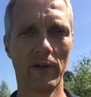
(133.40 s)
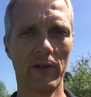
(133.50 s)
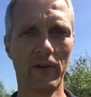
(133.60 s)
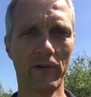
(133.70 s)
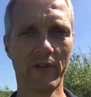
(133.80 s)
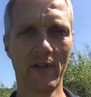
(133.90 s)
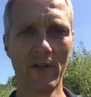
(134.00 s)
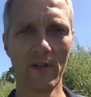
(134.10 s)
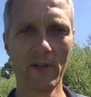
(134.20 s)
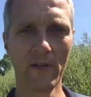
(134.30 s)
use the
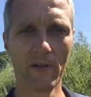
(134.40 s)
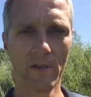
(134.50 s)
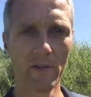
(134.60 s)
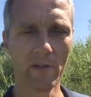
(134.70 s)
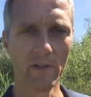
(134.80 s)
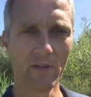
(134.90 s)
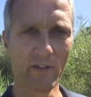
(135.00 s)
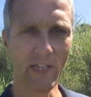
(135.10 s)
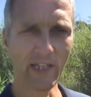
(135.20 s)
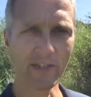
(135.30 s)

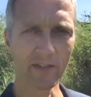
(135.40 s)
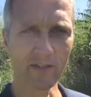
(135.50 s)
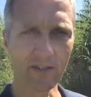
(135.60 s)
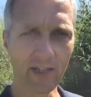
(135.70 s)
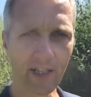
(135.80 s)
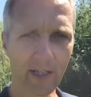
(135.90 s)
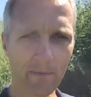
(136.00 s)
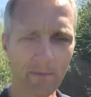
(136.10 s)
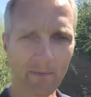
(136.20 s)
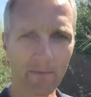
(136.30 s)
nature that
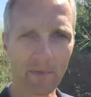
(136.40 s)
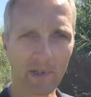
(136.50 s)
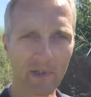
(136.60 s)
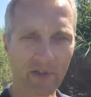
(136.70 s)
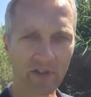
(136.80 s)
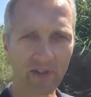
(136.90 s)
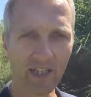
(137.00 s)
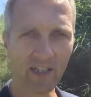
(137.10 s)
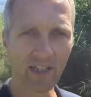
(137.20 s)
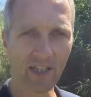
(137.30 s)
I'm
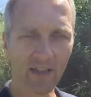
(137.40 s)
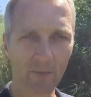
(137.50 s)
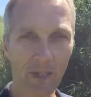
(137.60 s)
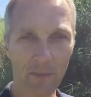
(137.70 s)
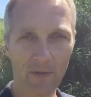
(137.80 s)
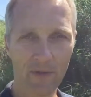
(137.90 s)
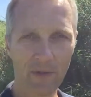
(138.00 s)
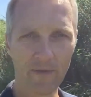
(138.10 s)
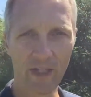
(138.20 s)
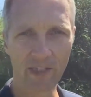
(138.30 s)
standing in, or maybe you
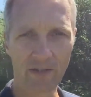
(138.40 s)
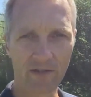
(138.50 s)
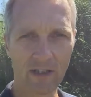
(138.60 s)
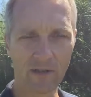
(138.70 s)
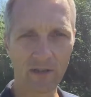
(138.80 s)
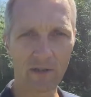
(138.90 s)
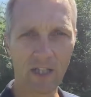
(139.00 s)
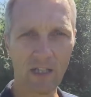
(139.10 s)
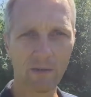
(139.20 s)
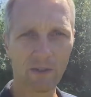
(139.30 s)
have nature around your
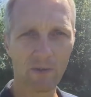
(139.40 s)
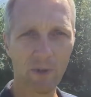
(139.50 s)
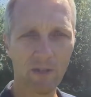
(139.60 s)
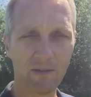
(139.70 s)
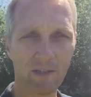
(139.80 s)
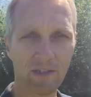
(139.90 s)
house as well.